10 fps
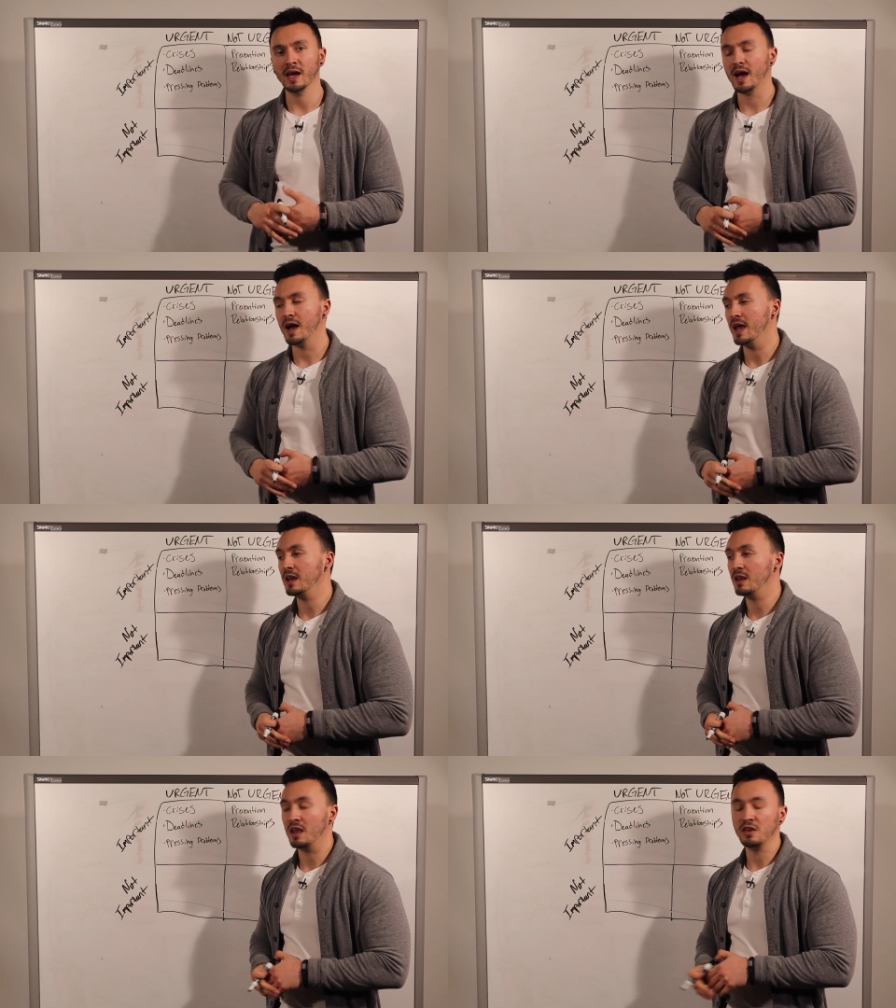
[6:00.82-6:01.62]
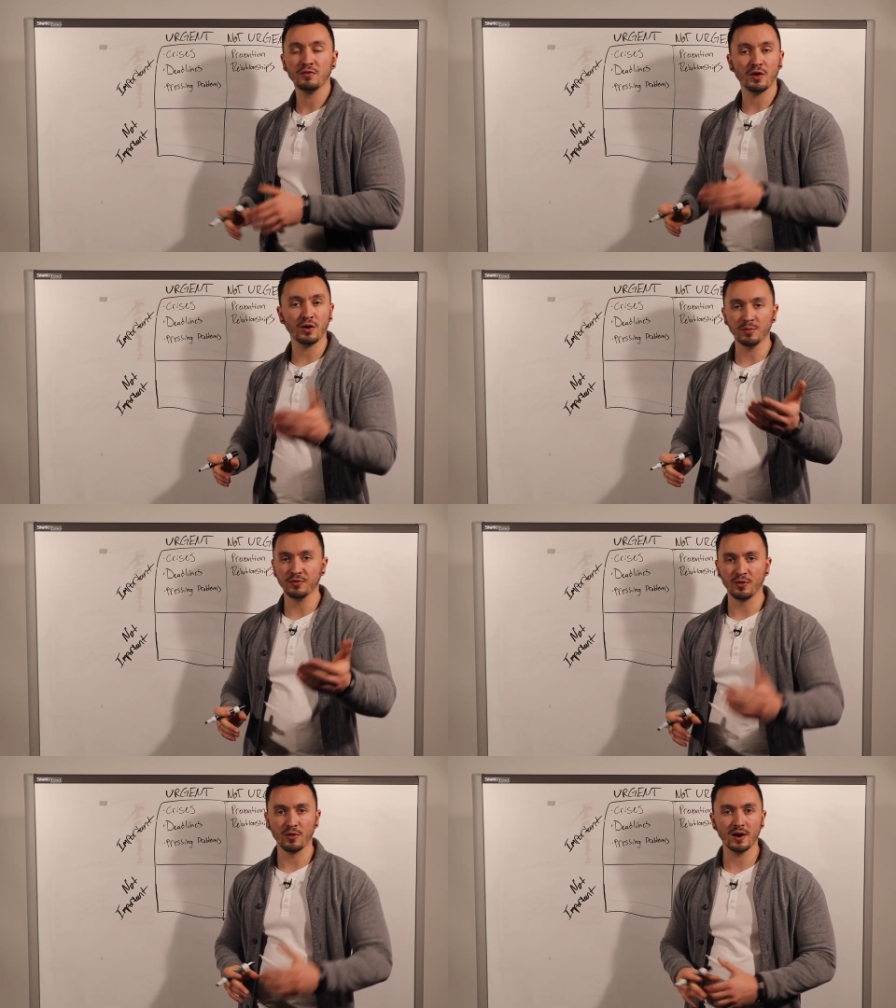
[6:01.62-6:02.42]
And you've heard it
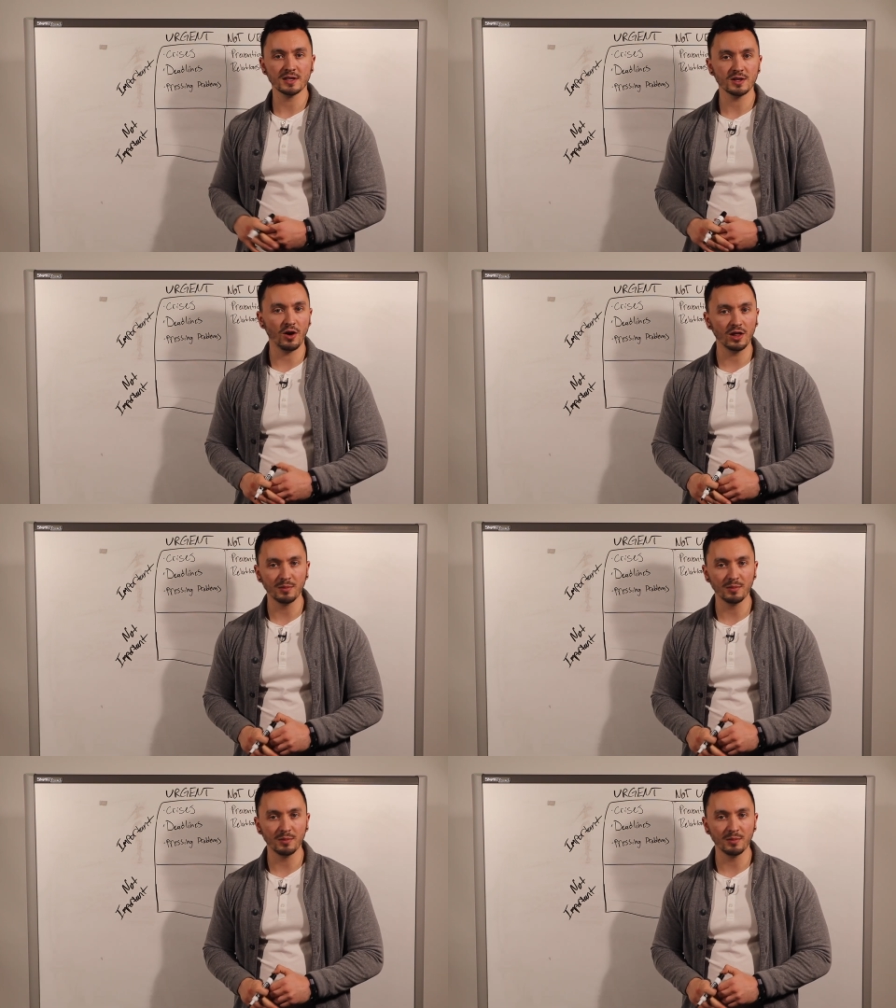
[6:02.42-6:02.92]
before, it's all